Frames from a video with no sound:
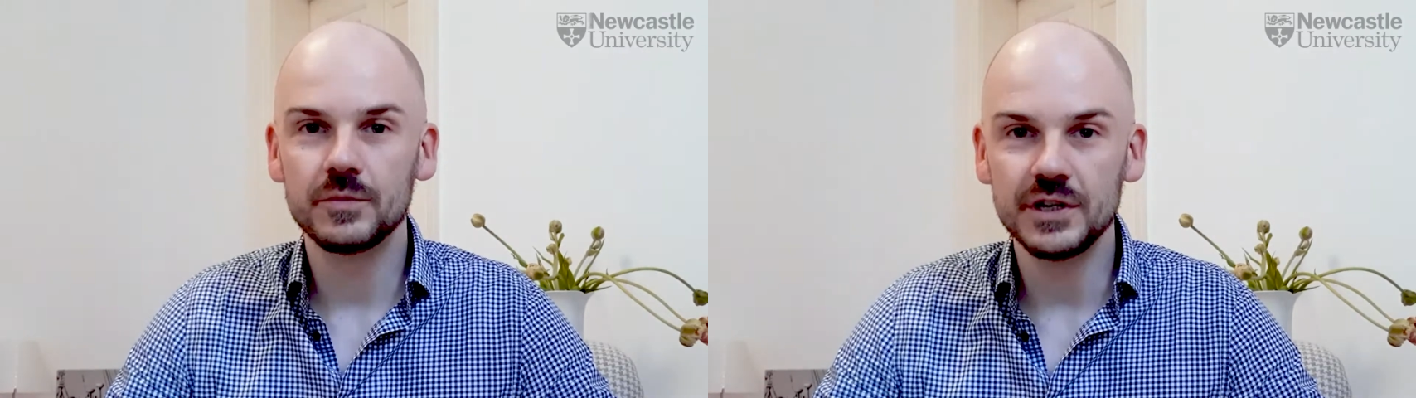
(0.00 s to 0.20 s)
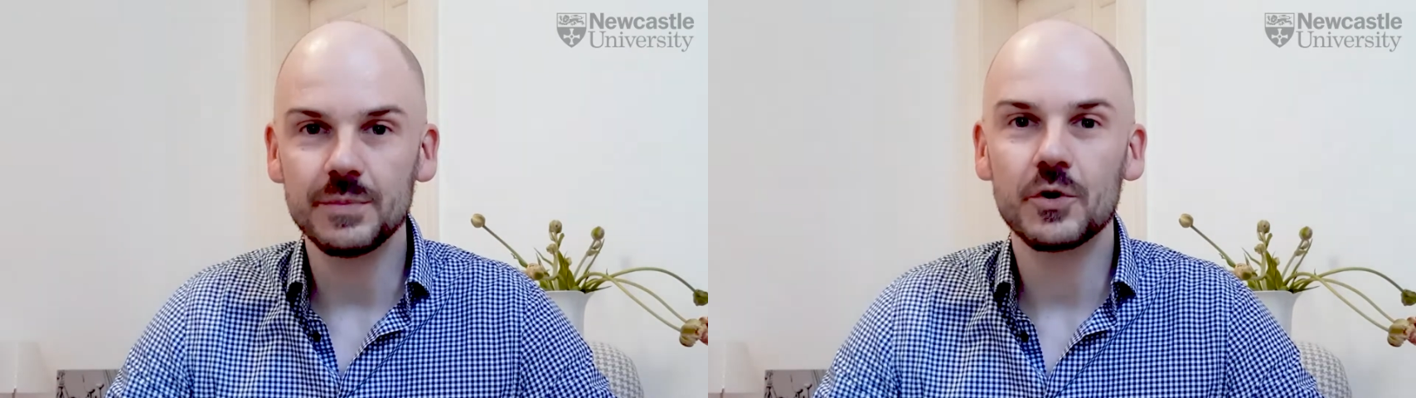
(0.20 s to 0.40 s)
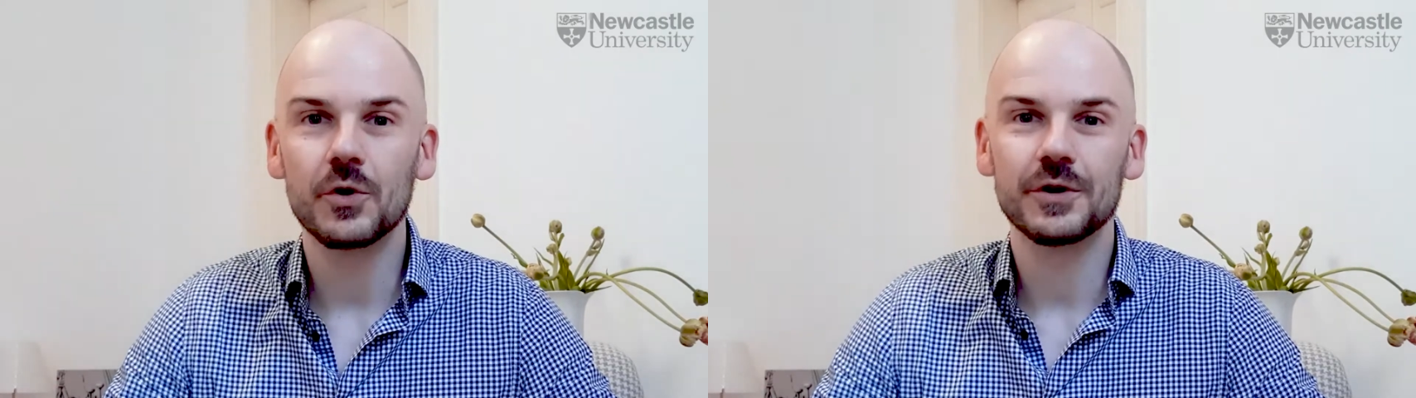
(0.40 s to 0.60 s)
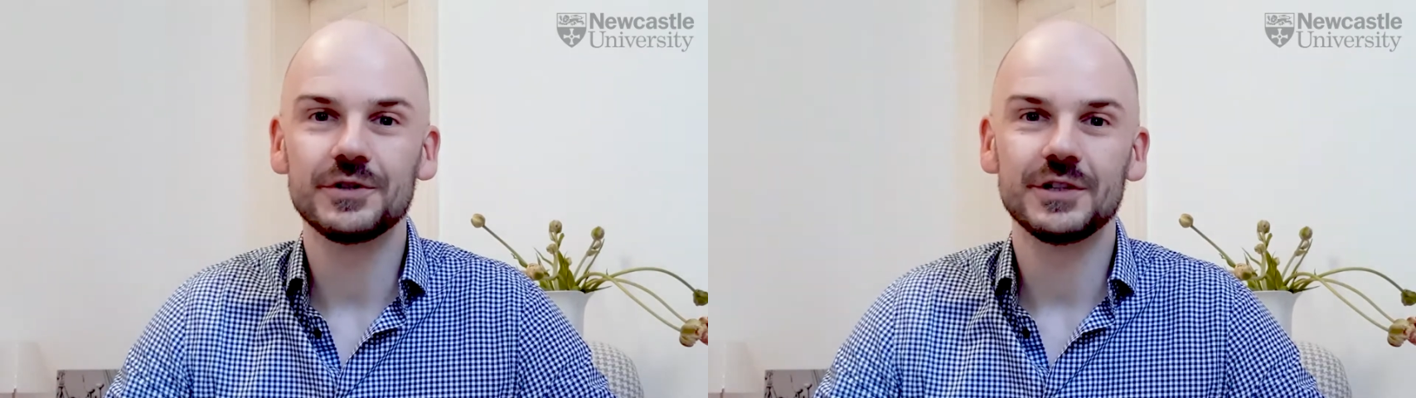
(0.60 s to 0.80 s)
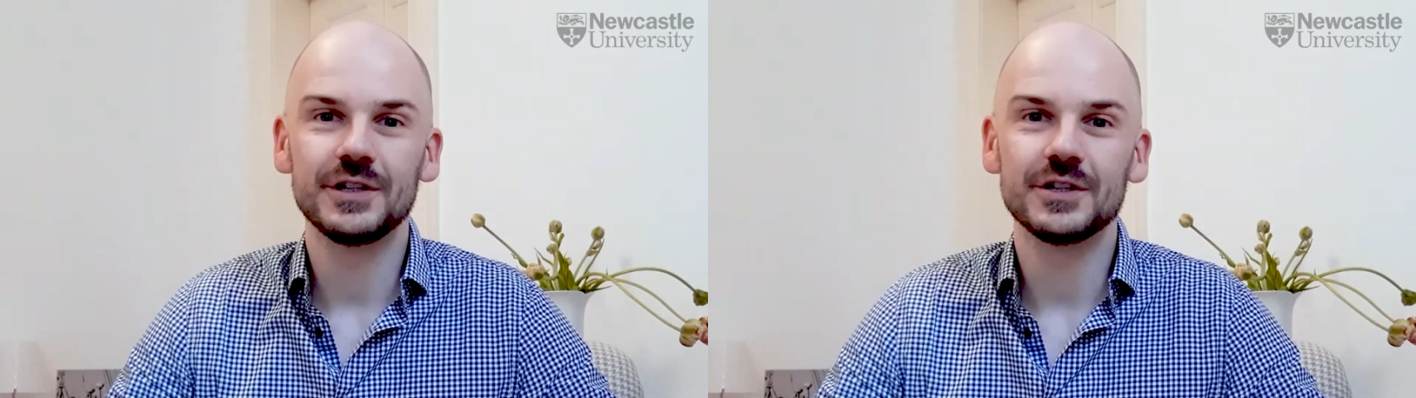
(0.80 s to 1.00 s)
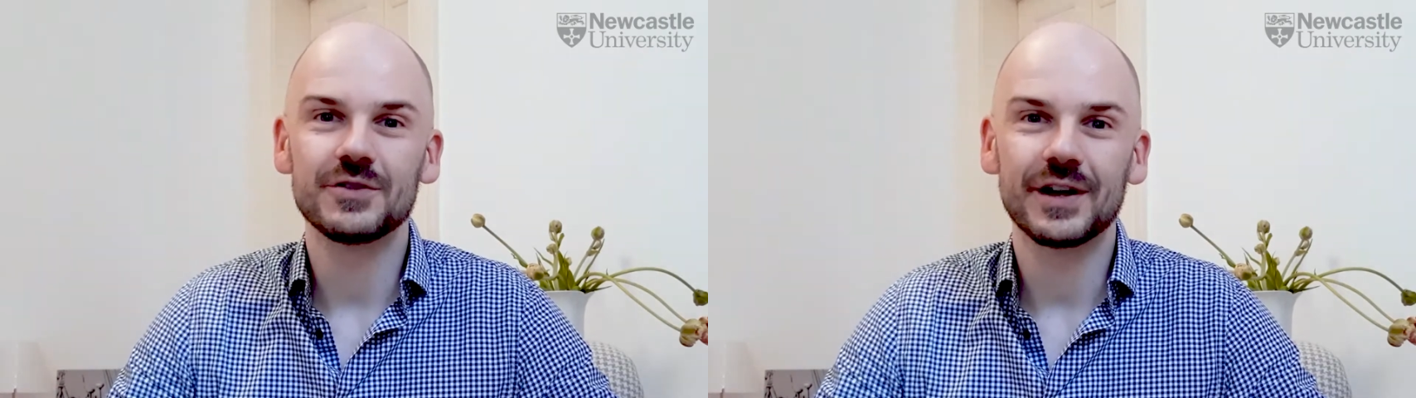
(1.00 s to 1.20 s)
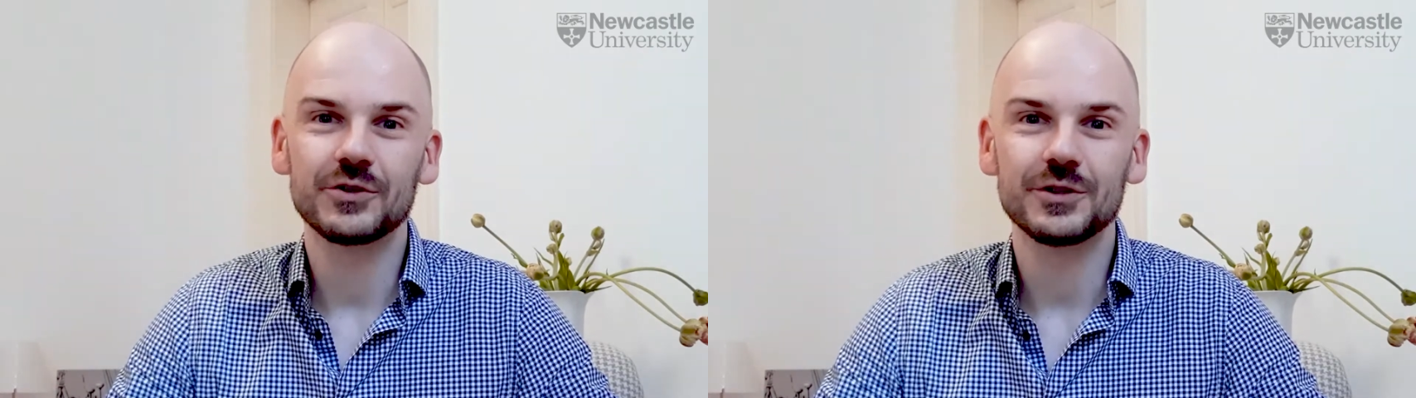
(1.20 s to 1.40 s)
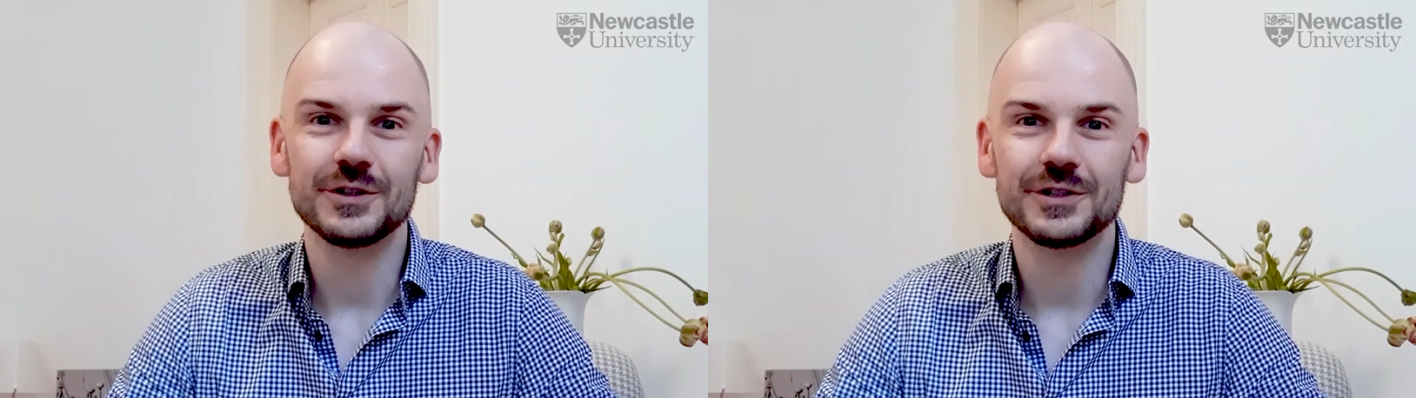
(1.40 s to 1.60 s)
deep course in
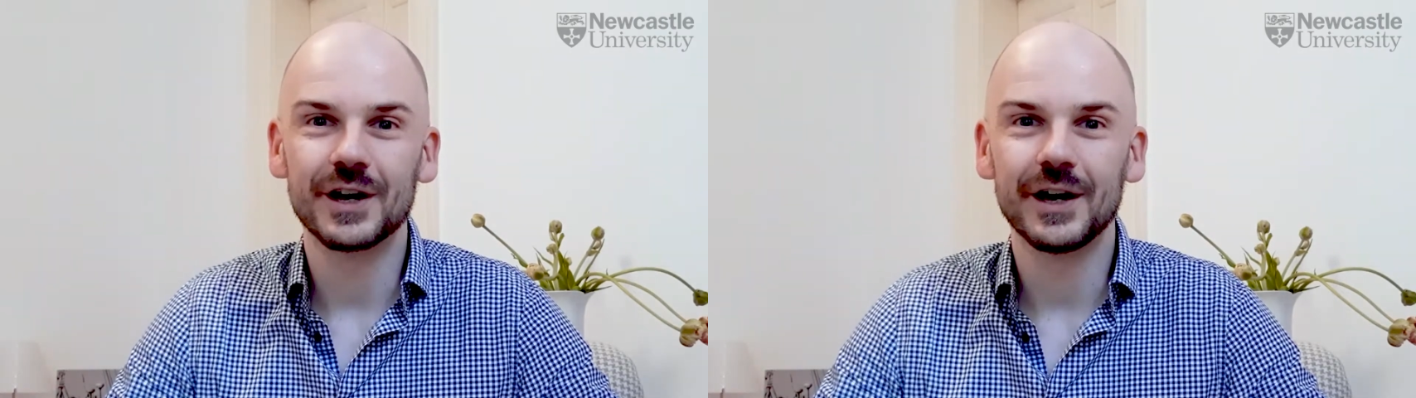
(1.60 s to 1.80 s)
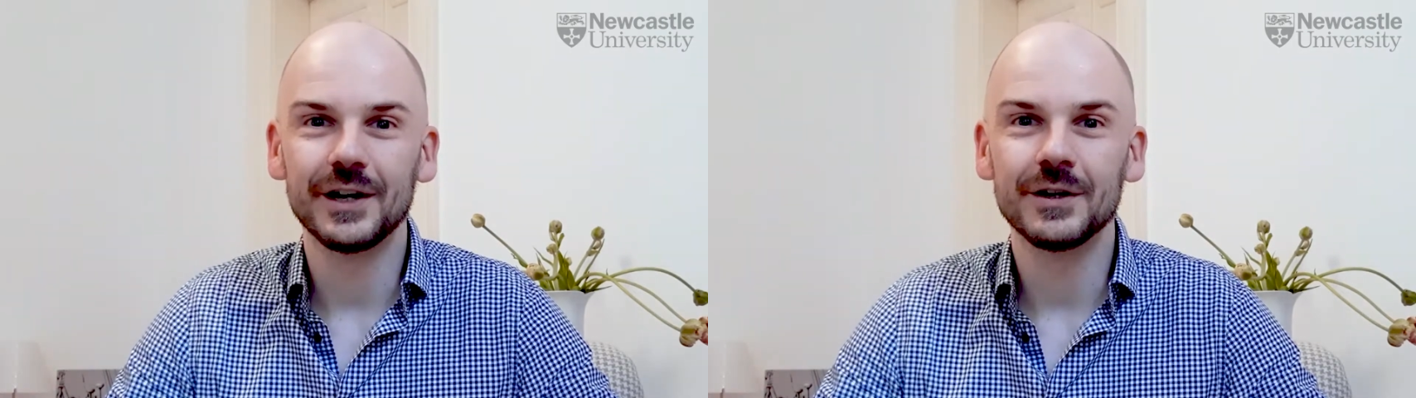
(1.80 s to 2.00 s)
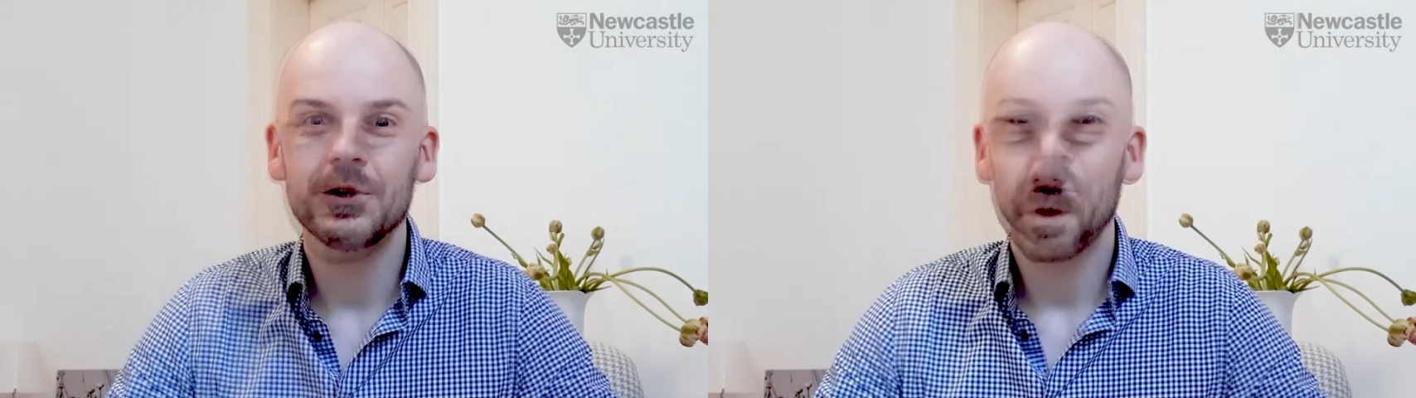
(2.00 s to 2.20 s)
interaction design.